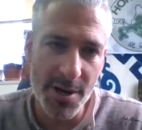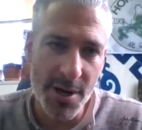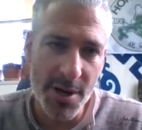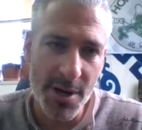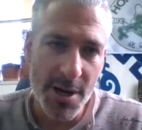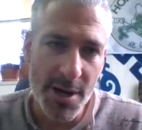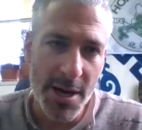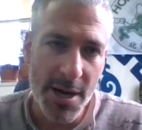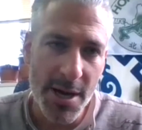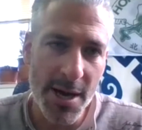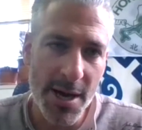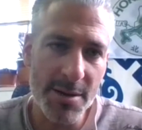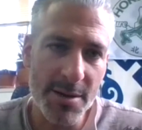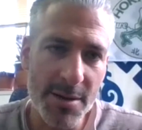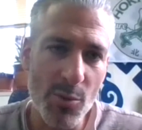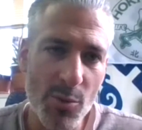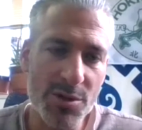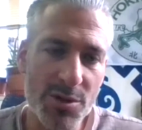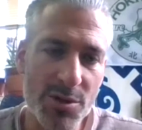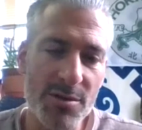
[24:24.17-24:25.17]
And most
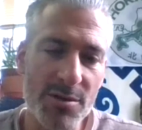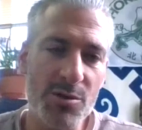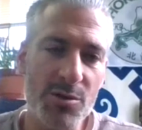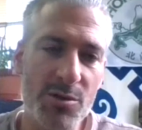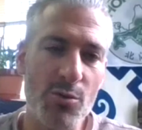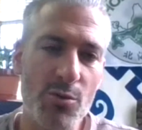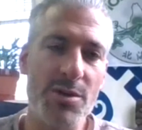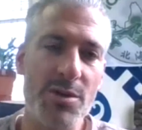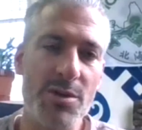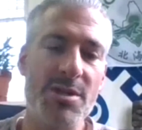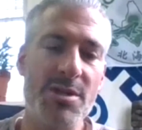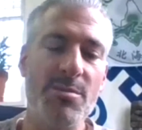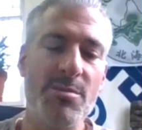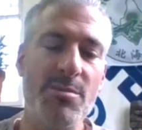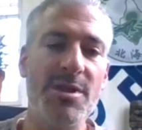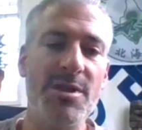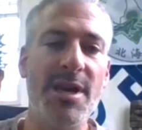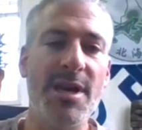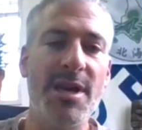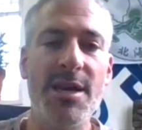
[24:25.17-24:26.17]
of the tourism in the
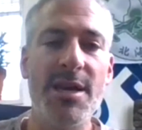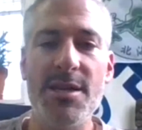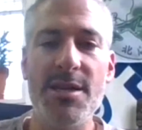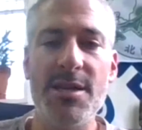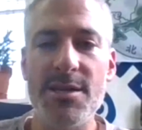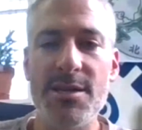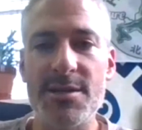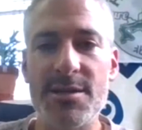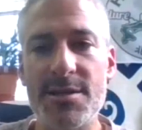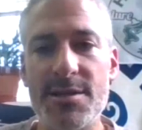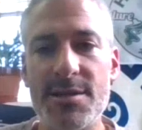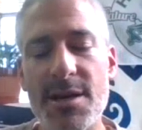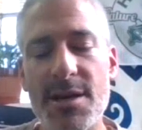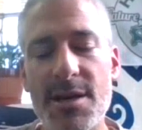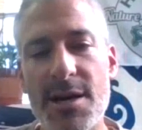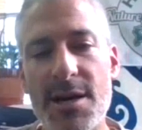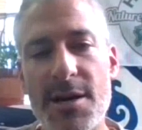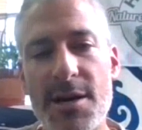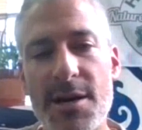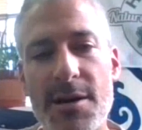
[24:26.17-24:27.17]
80s
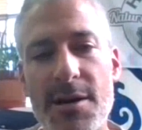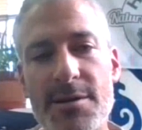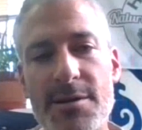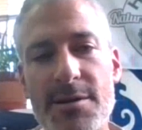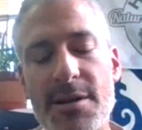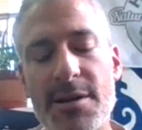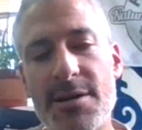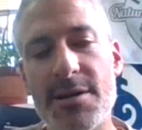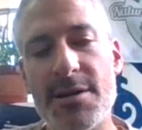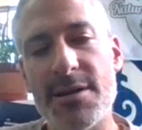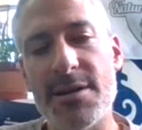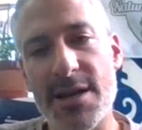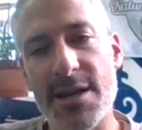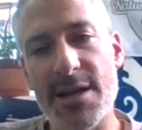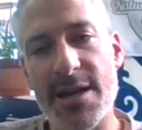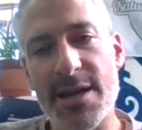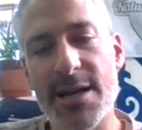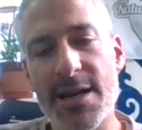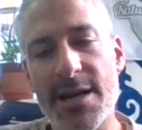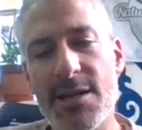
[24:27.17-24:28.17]
and
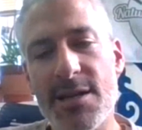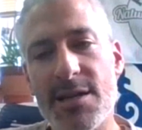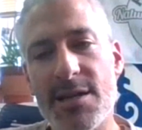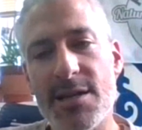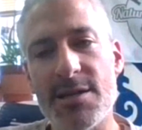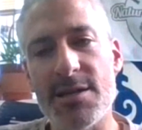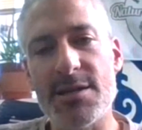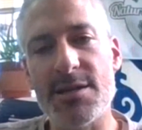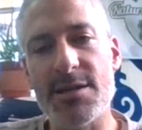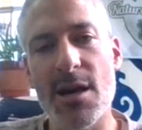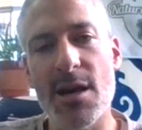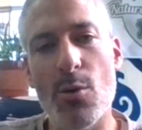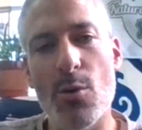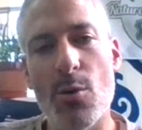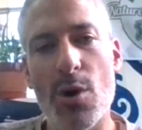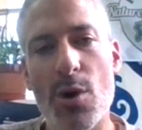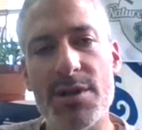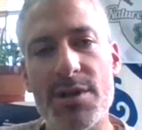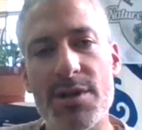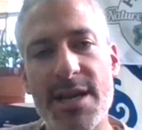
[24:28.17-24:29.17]
90s
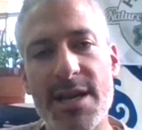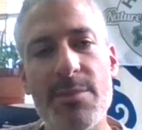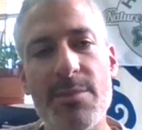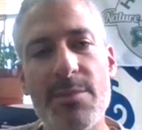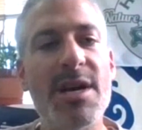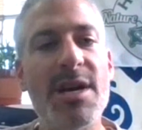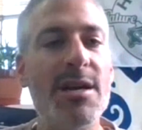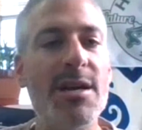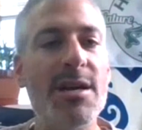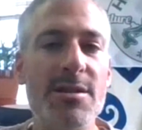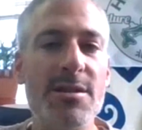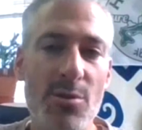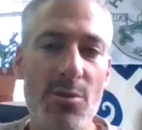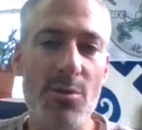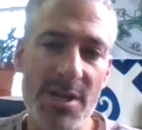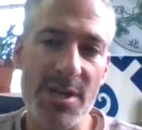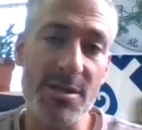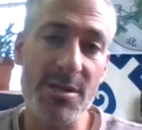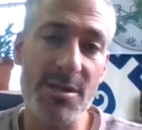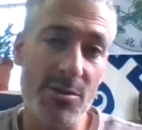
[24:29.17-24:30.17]
was aimed at
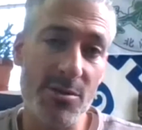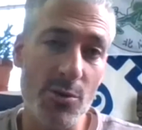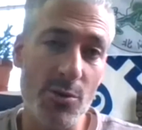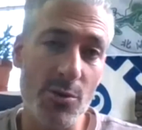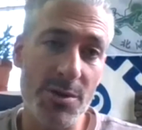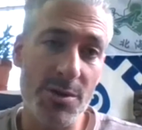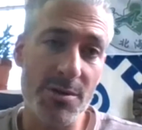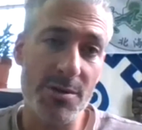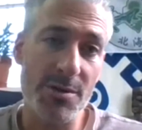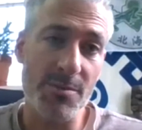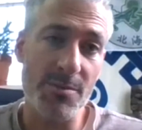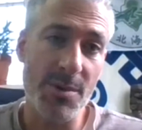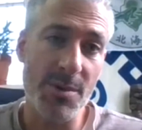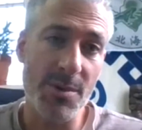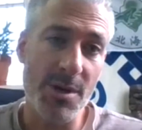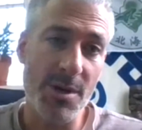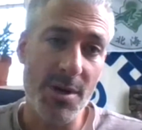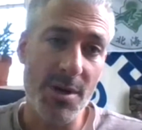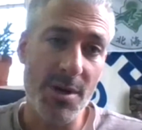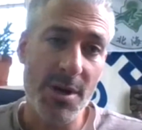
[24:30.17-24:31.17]
domestic tourism.
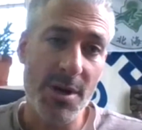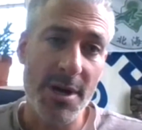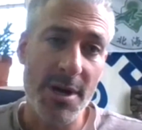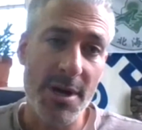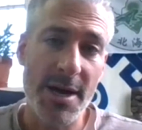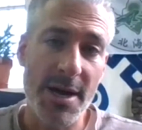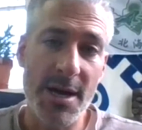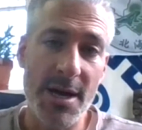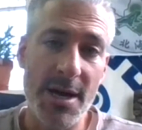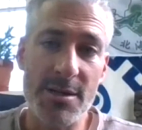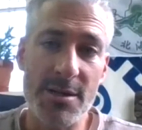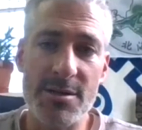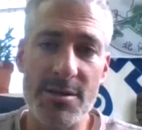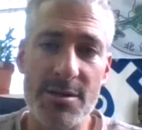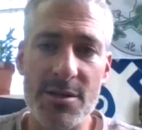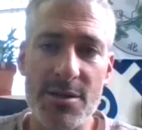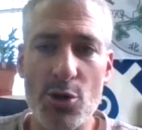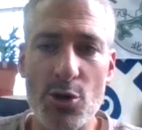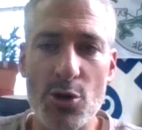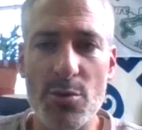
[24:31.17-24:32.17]
And, you
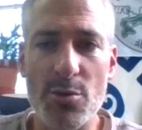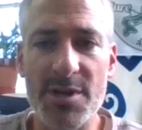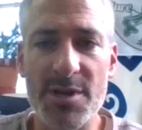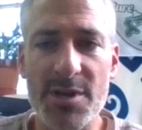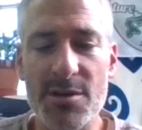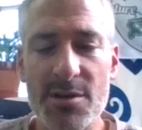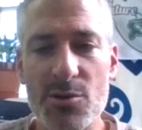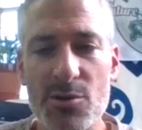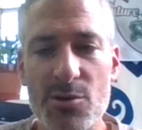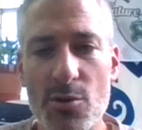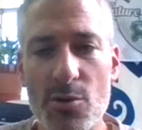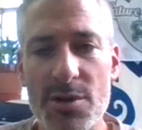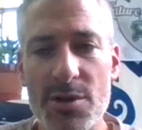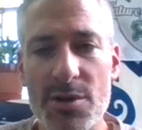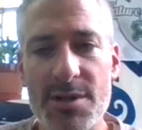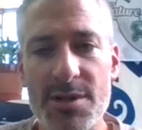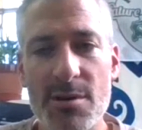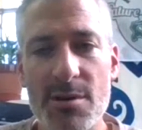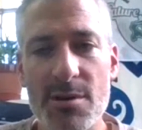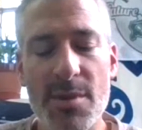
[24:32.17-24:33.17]
know, domestic
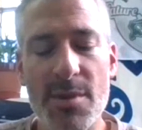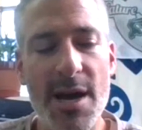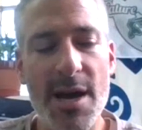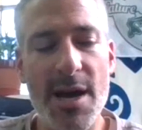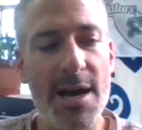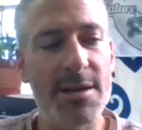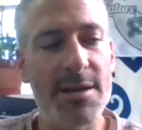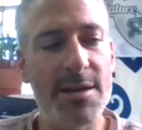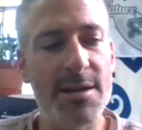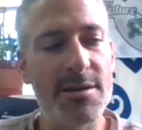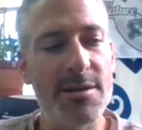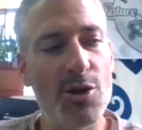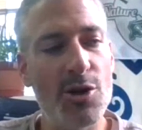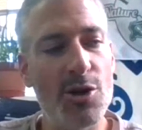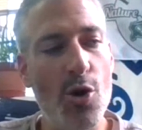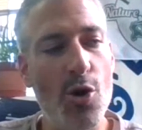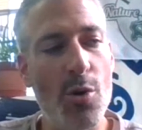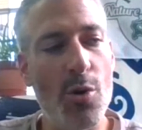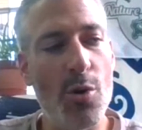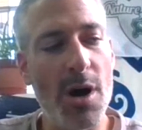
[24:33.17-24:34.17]
tourism had, you
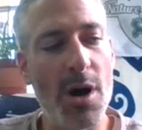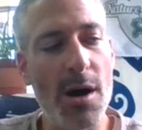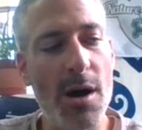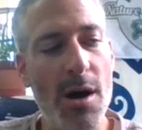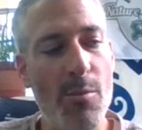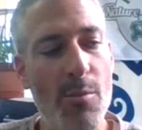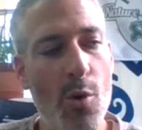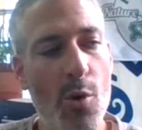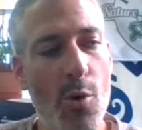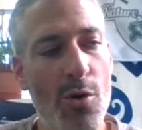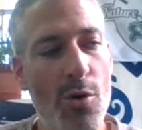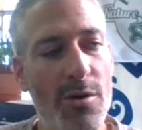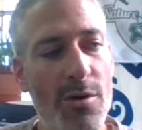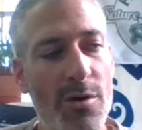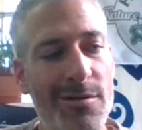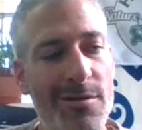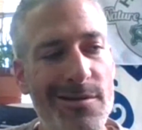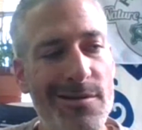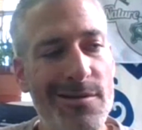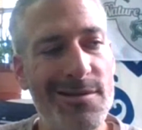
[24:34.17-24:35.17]
know, more
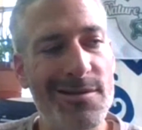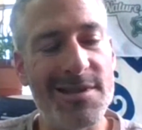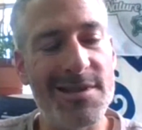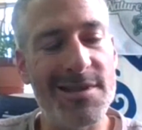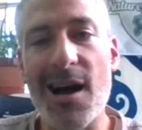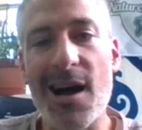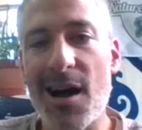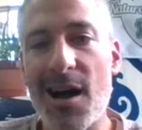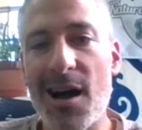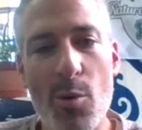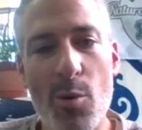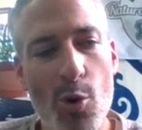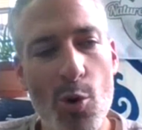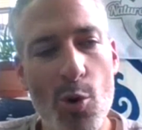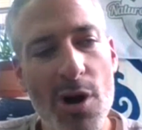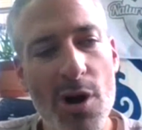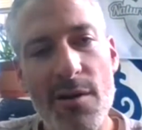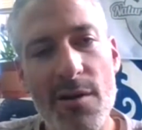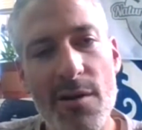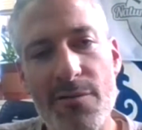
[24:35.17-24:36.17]
time or more
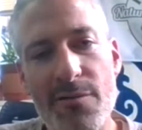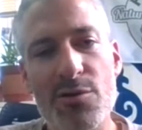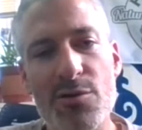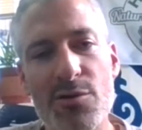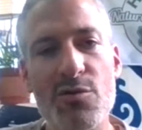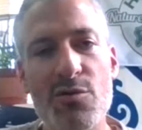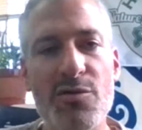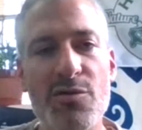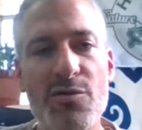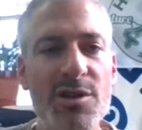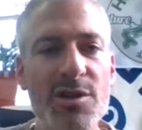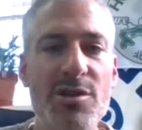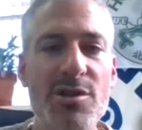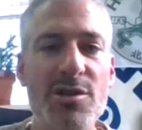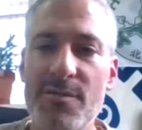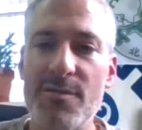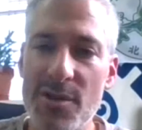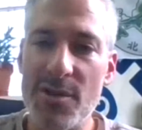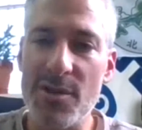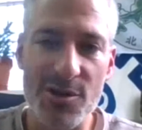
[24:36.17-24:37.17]
comfort to reach the
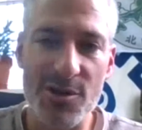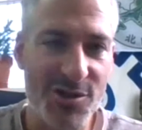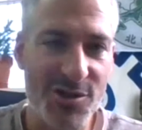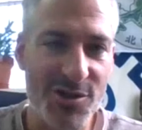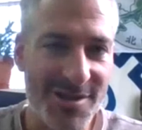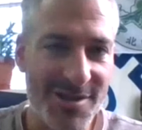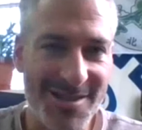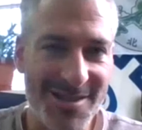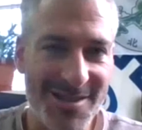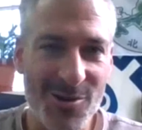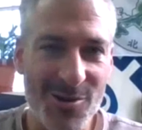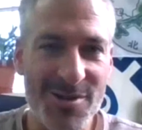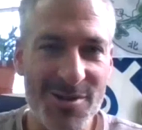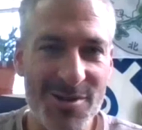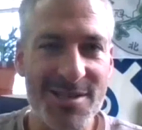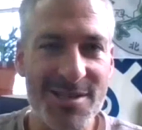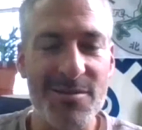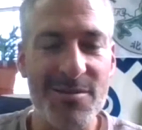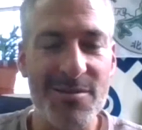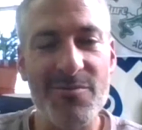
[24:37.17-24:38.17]
villages. You know, that's
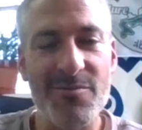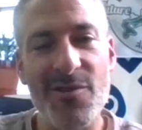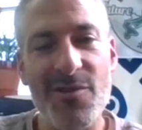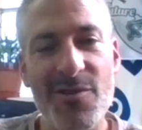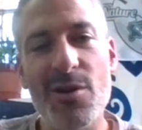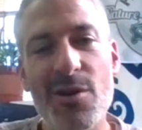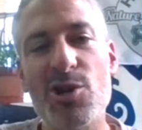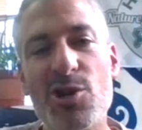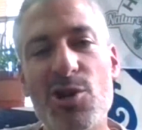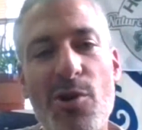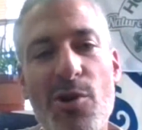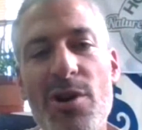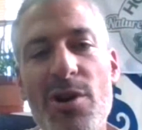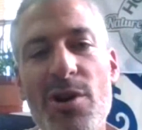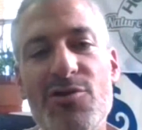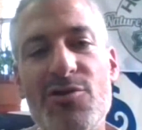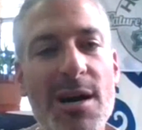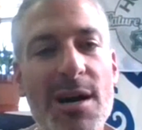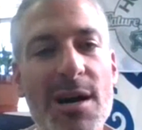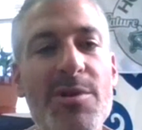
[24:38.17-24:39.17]
very much part of
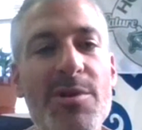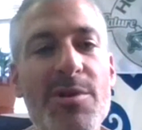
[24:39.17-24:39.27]
Japanese